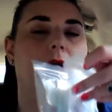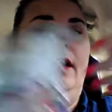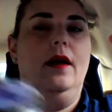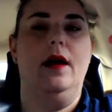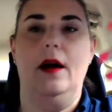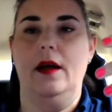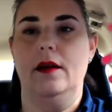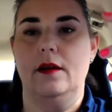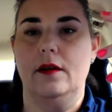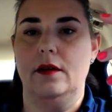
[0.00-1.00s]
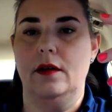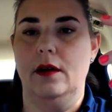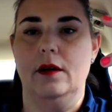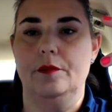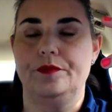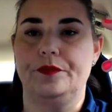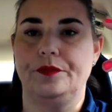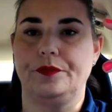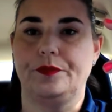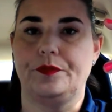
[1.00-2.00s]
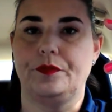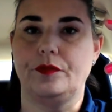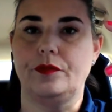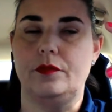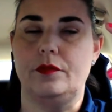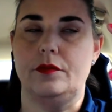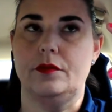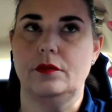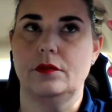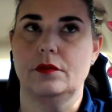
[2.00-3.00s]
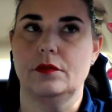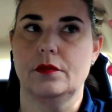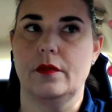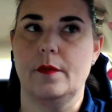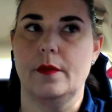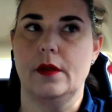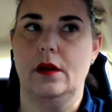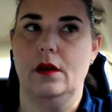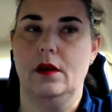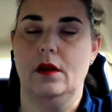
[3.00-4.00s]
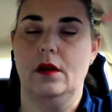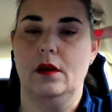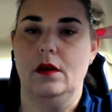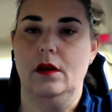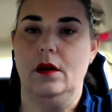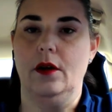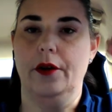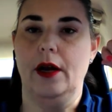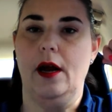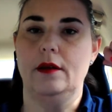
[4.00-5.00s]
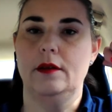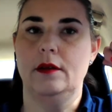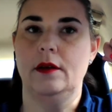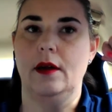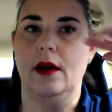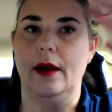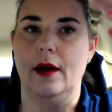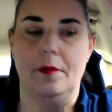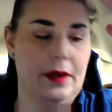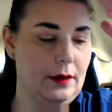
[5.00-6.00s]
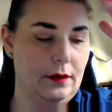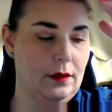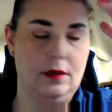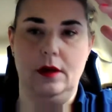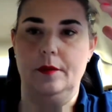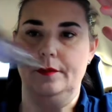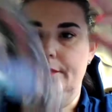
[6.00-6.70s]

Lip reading: My friends have started calling her my dealer because now she is actively tagging me in fabric.